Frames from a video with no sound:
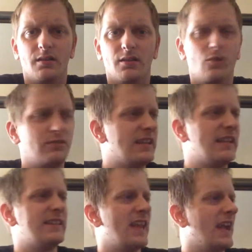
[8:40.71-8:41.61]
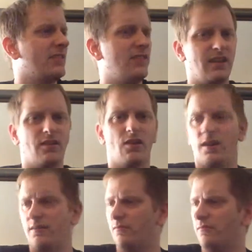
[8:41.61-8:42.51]
A little ticky-tack thing
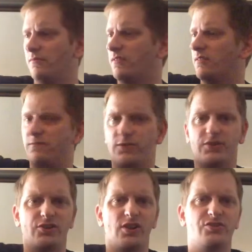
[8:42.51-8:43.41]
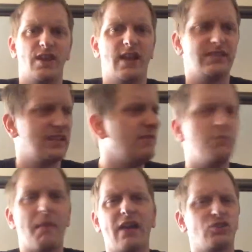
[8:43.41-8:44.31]
for Deshaun Jackson. Didn't
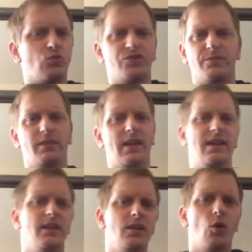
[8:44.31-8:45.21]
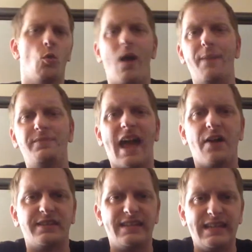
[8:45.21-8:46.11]
even matter towards the play. Wiped
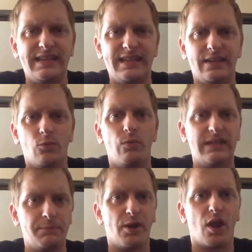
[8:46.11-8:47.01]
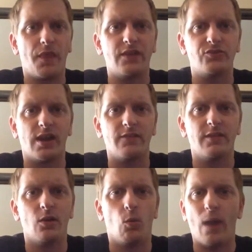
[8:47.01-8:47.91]
out a TD. We did punt on that drive.
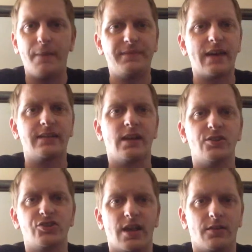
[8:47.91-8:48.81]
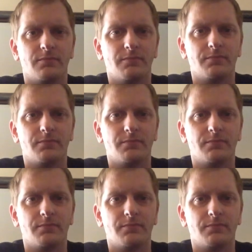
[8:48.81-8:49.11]
Wiped out a touchdown.